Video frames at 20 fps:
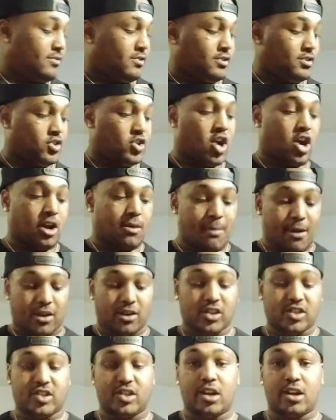talk about
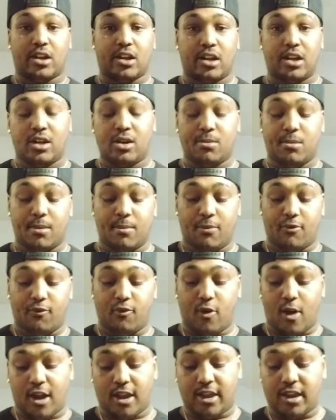this gun a little bit
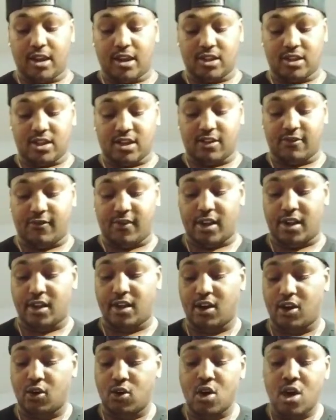before I get into the
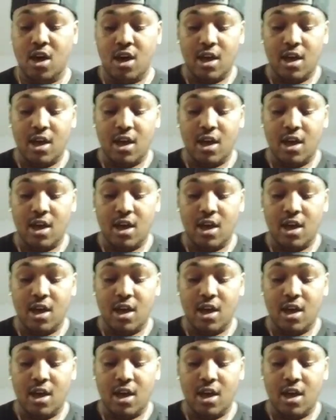video.